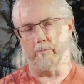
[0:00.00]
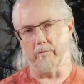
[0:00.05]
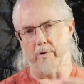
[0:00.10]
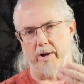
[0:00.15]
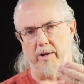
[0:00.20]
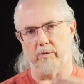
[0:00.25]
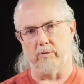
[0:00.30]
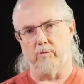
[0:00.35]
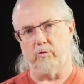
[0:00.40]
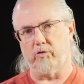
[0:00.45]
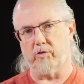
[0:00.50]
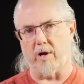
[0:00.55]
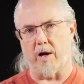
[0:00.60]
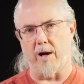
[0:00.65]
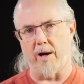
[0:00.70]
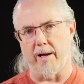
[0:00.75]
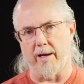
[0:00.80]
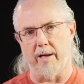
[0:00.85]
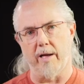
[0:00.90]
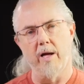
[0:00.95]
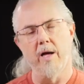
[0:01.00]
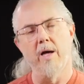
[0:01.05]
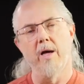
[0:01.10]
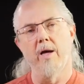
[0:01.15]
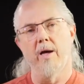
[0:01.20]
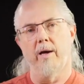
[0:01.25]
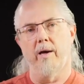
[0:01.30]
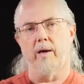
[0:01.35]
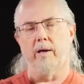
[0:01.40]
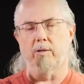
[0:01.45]
bright sky
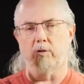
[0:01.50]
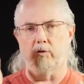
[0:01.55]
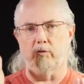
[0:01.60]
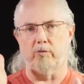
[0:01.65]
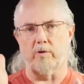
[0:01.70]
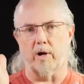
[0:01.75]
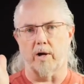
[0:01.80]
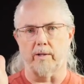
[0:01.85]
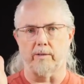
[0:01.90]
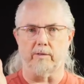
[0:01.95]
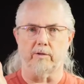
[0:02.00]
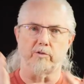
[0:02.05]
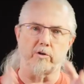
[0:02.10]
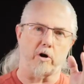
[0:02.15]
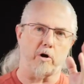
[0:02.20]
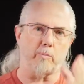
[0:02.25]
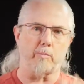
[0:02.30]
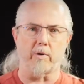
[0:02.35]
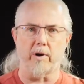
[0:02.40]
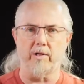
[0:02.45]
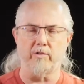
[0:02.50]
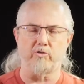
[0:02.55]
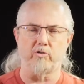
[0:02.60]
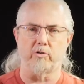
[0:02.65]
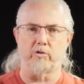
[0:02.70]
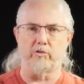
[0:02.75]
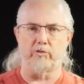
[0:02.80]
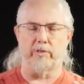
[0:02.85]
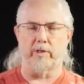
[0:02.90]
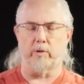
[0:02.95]
and you've got the dark
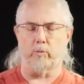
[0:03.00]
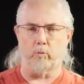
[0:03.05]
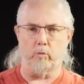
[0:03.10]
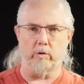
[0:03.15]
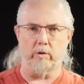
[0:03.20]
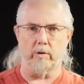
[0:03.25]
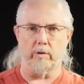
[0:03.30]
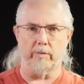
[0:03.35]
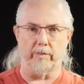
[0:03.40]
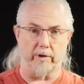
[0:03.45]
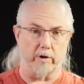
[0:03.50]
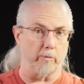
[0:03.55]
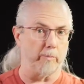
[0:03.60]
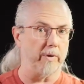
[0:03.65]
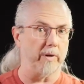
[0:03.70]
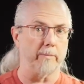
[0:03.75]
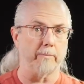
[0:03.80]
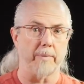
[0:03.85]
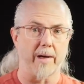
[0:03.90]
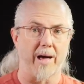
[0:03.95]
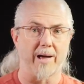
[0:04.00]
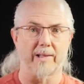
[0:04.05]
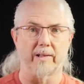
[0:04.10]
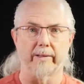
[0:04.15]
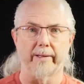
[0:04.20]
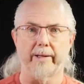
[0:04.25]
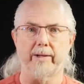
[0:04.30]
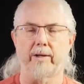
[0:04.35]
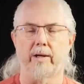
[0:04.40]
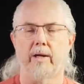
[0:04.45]
branches that are being
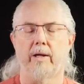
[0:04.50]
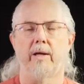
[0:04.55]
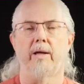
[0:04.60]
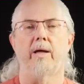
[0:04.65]
backlit.